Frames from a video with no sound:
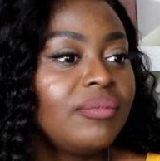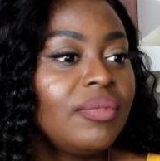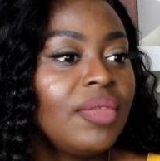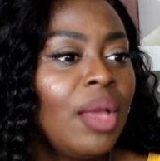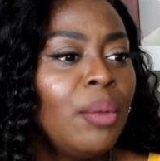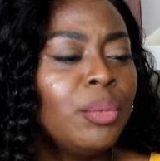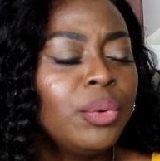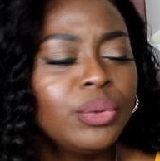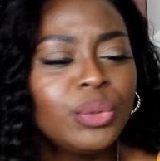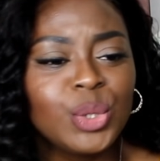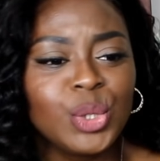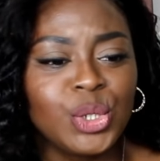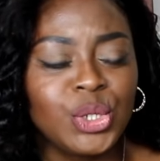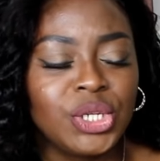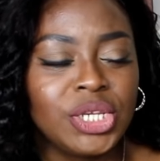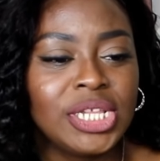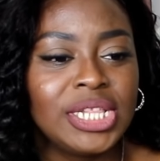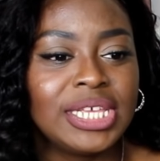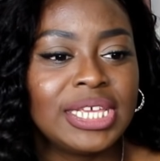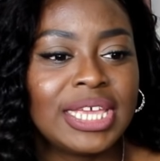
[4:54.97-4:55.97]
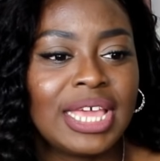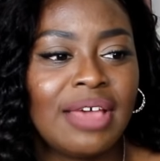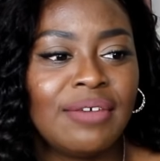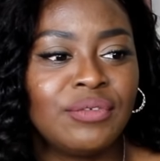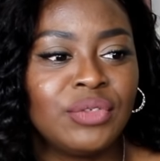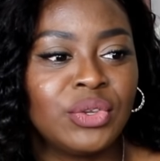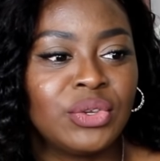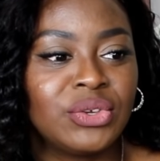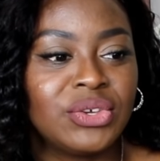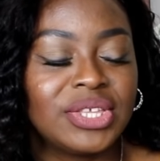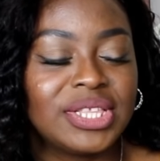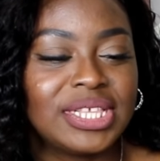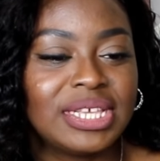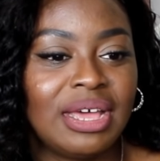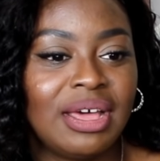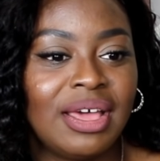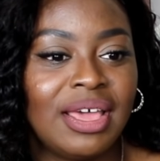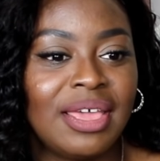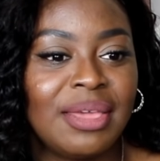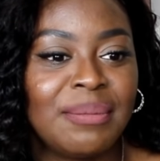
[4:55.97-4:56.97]
and we were just chilling, having a good
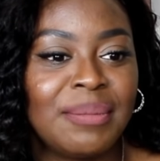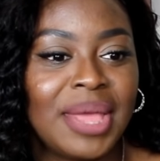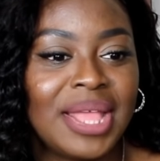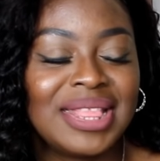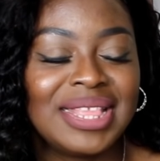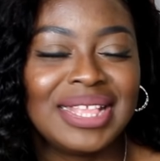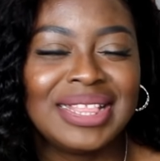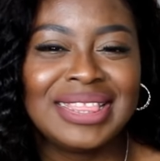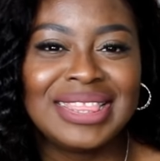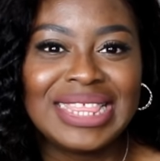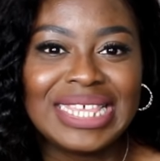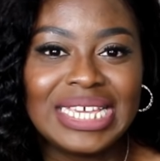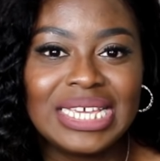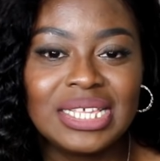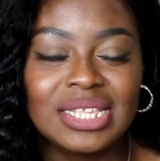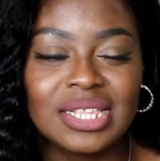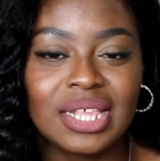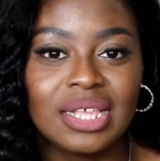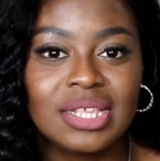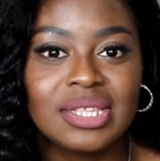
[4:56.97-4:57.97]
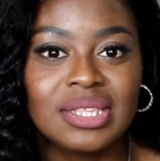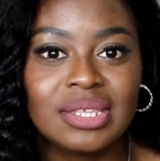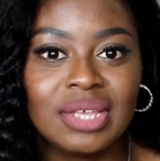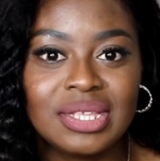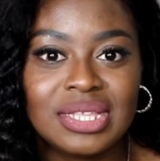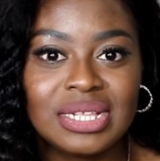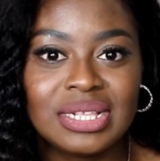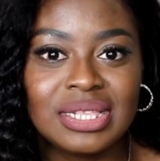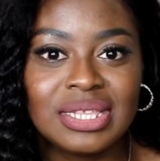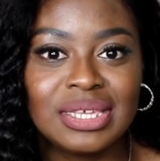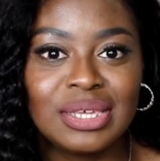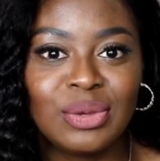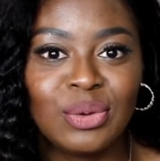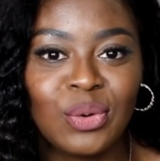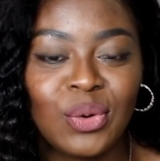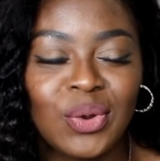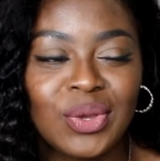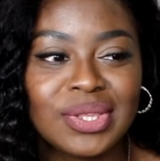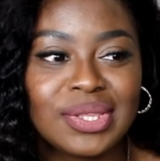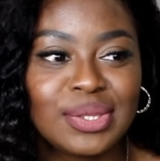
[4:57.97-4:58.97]
time, and then things suddenly
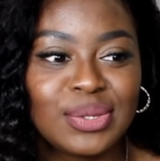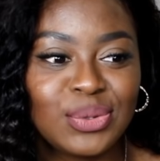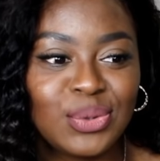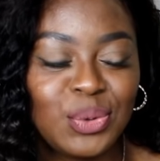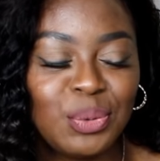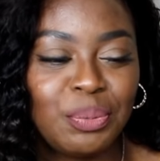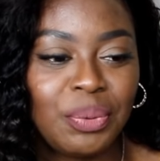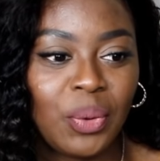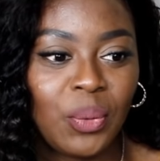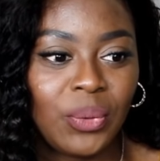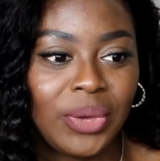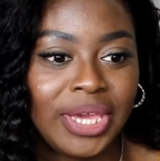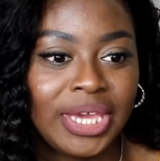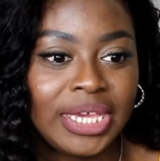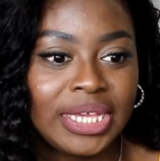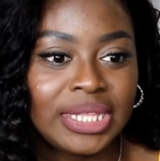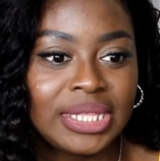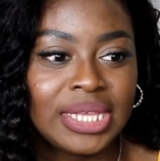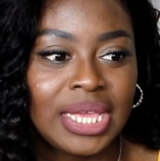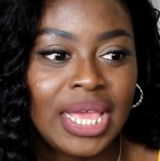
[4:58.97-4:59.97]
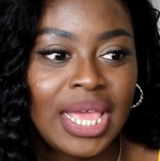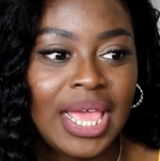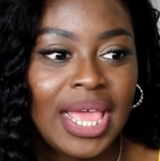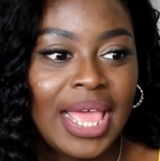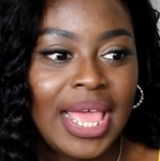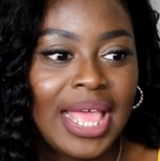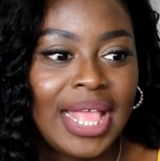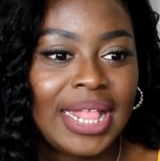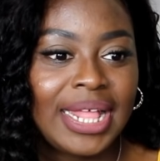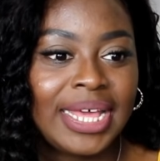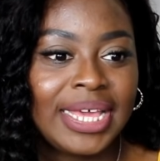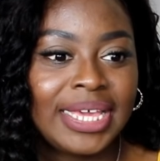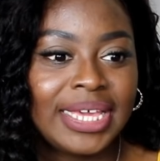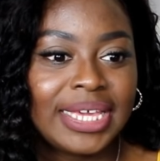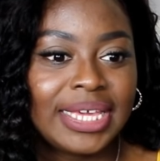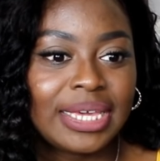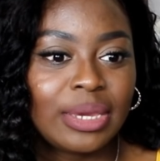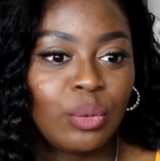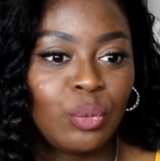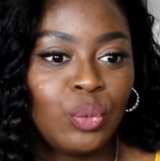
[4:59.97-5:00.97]
got super weird.
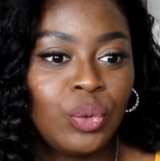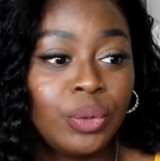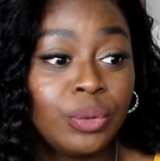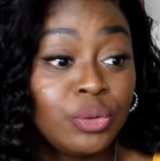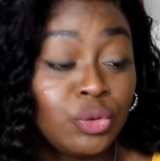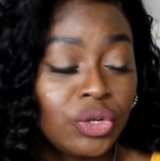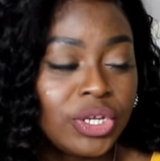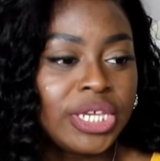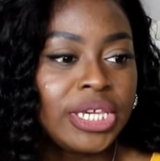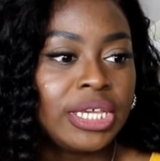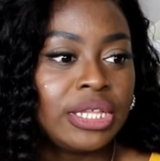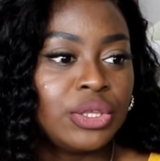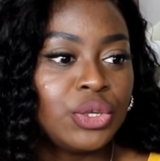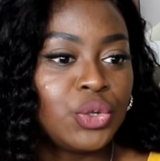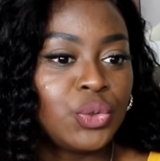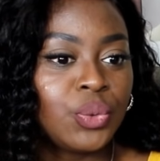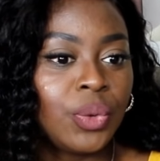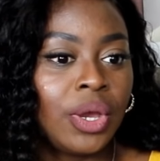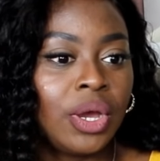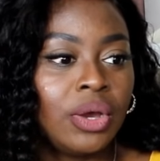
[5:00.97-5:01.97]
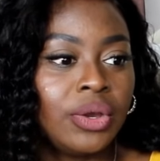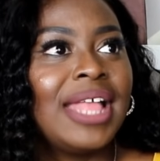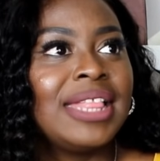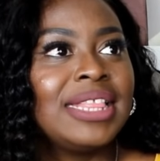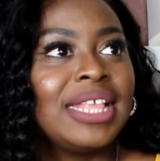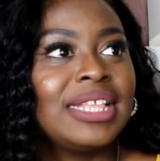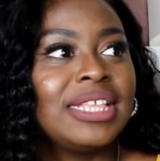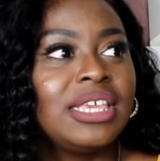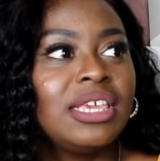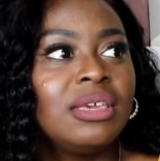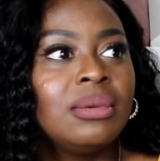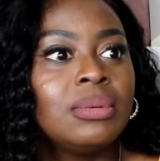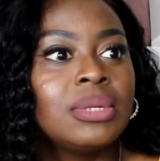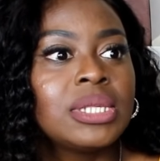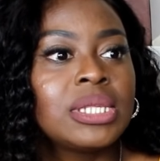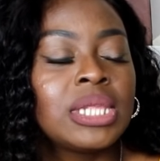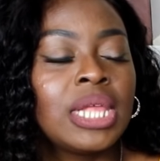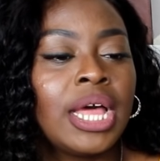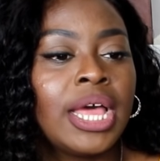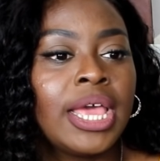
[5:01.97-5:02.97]
Like, we were drinking as well, and then he
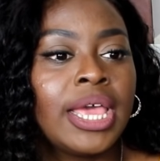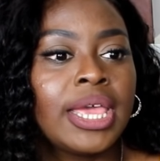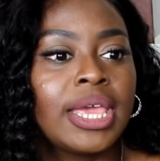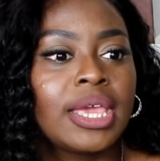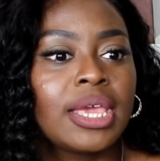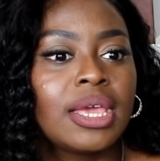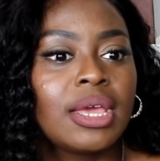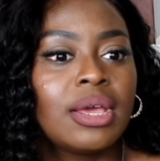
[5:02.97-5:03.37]
was like,